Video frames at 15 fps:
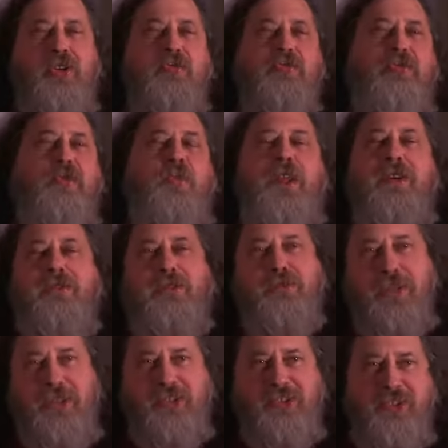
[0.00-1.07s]
for whatever
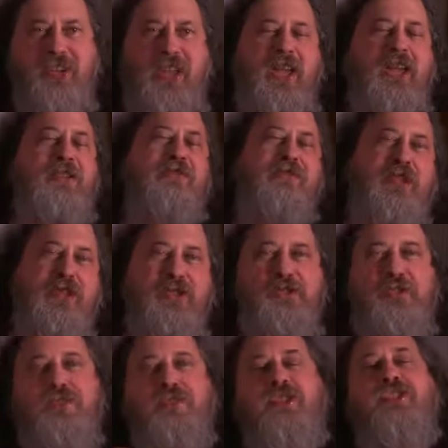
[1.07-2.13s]
reason, to add a feature,
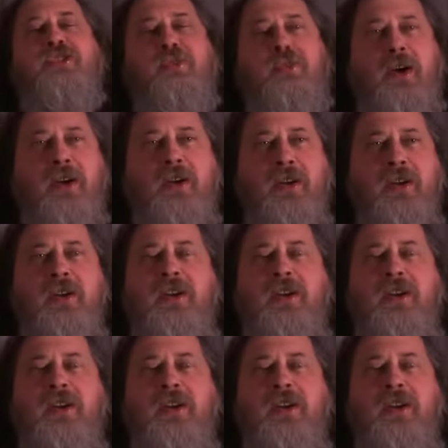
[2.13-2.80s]
to fix a bug,